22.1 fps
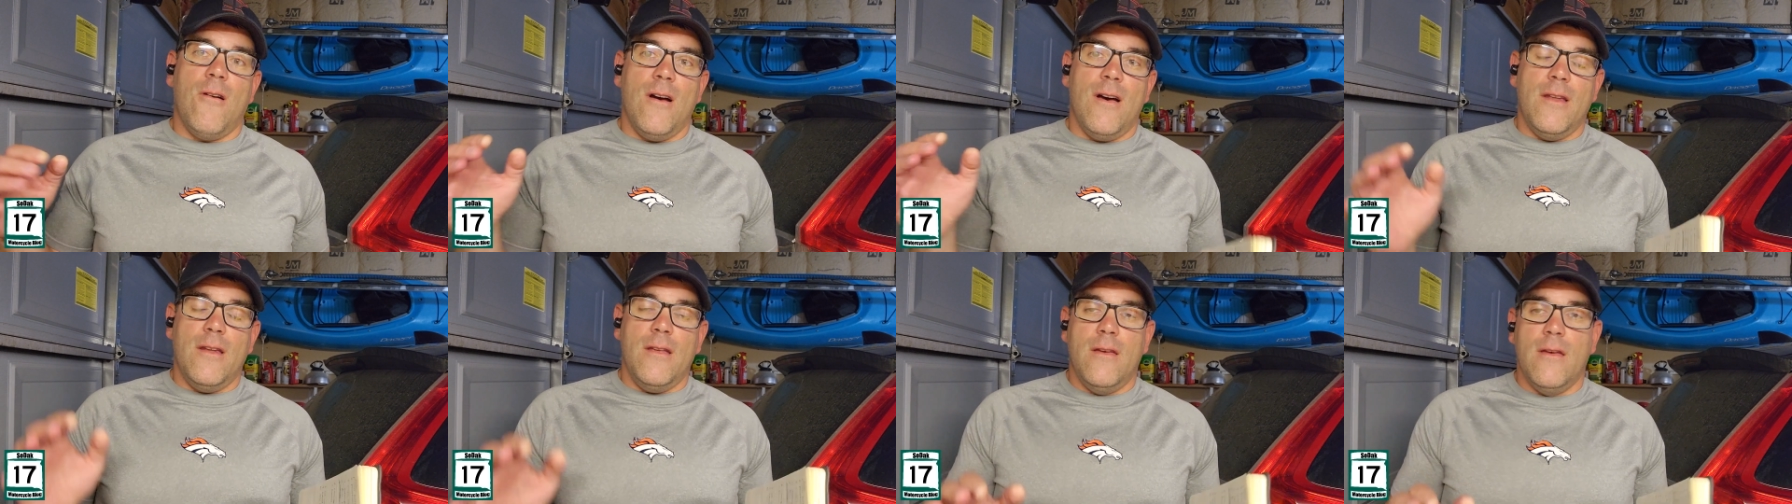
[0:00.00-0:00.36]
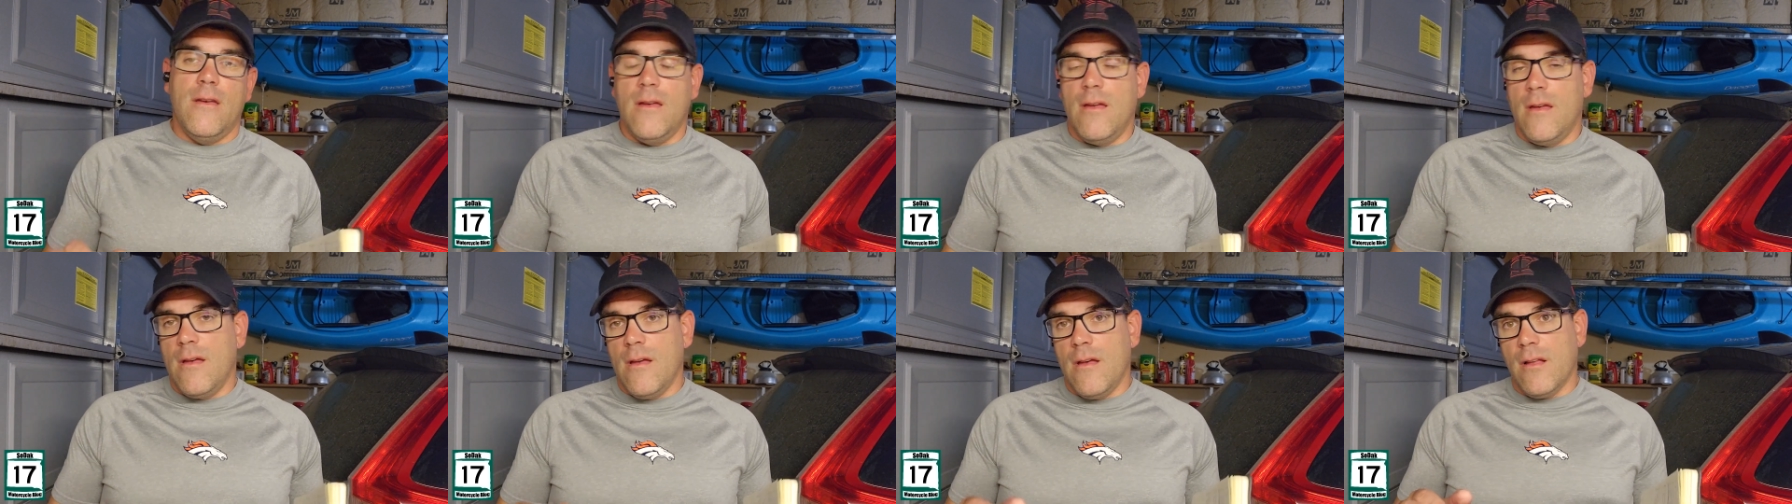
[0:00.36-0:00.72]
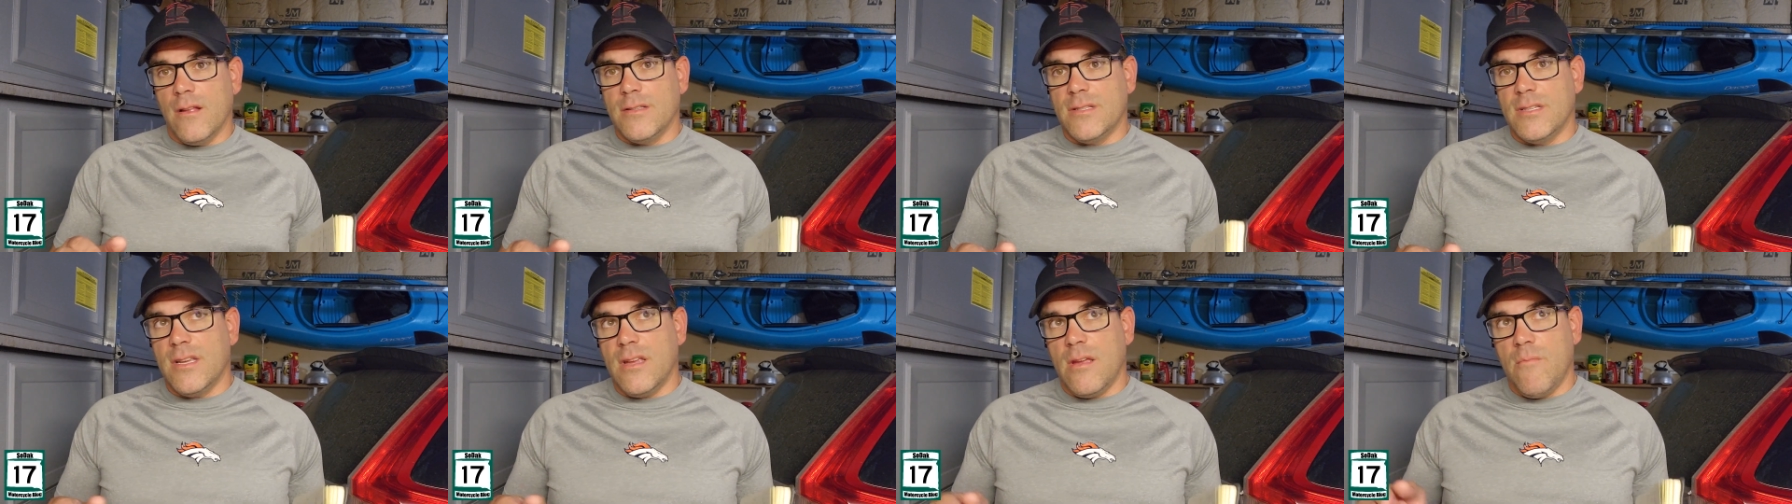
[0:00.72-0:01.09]
on
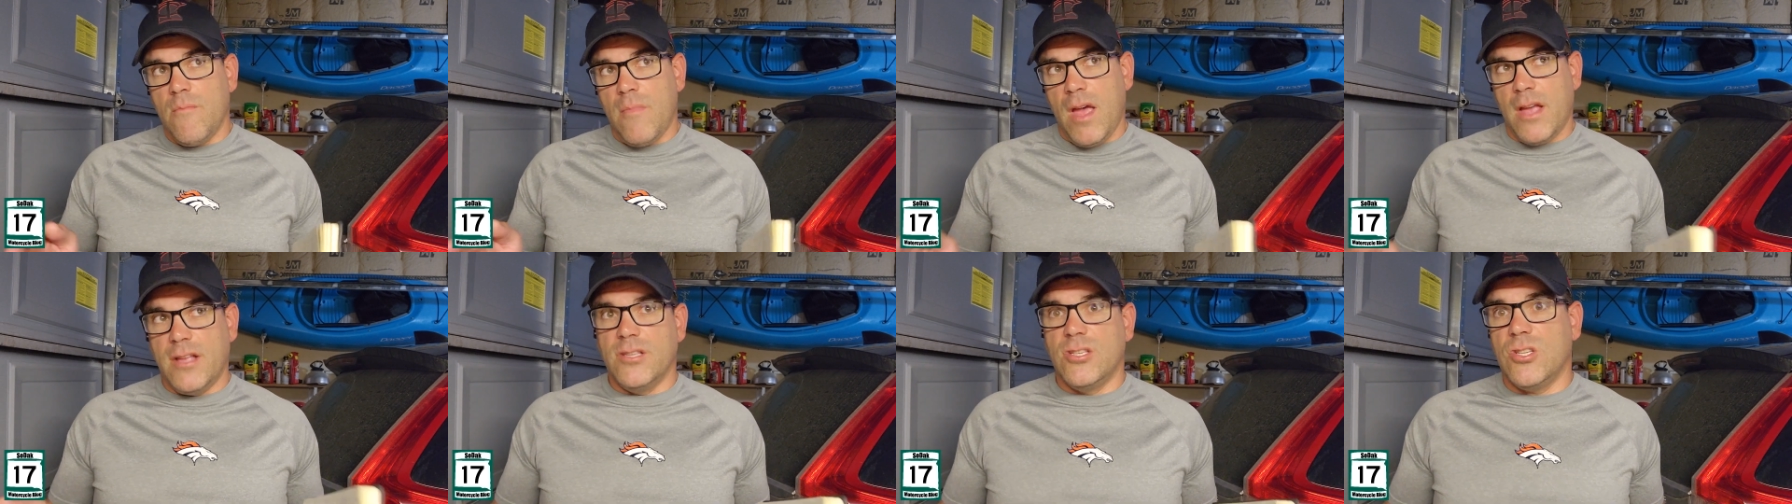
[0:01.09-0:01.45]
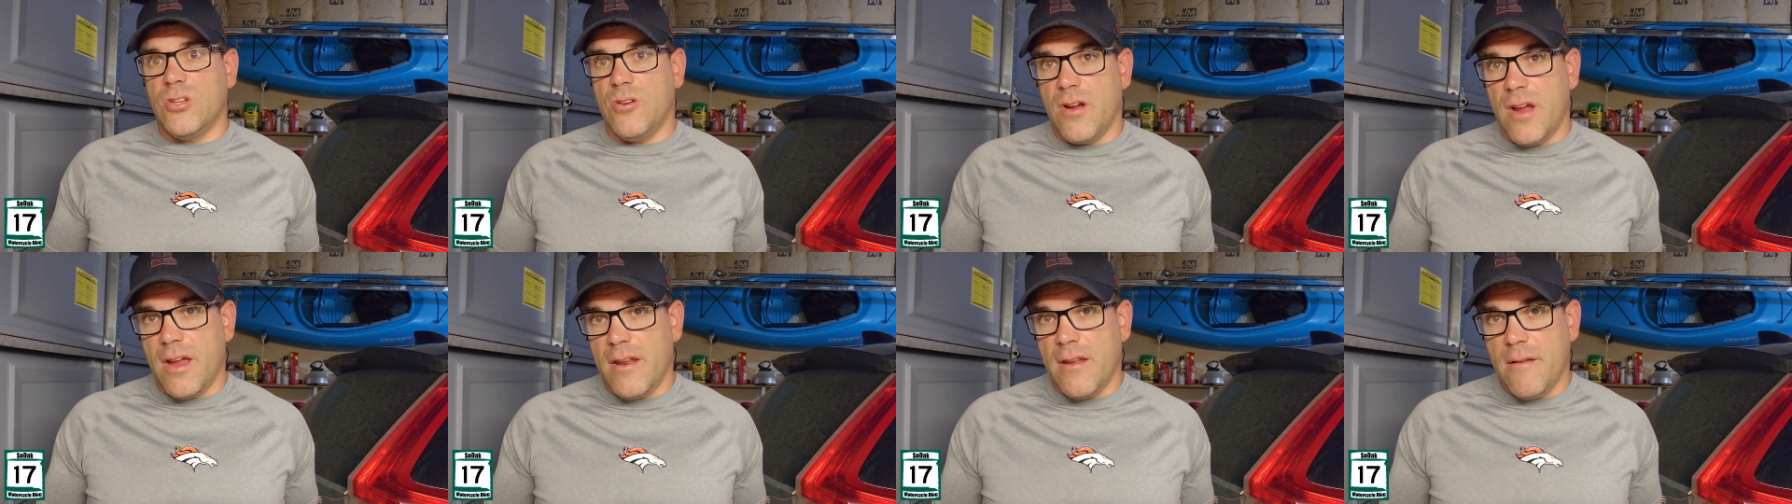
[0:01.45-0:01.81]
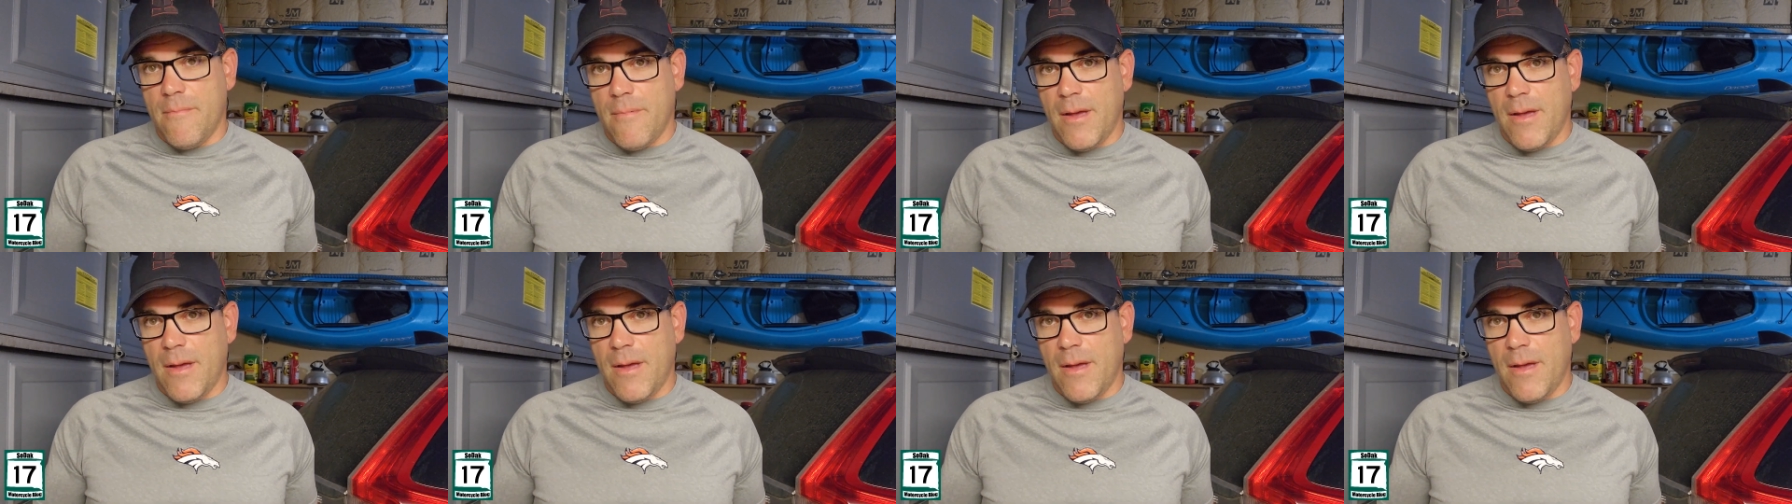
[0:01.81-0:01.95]
let's see, Main Street.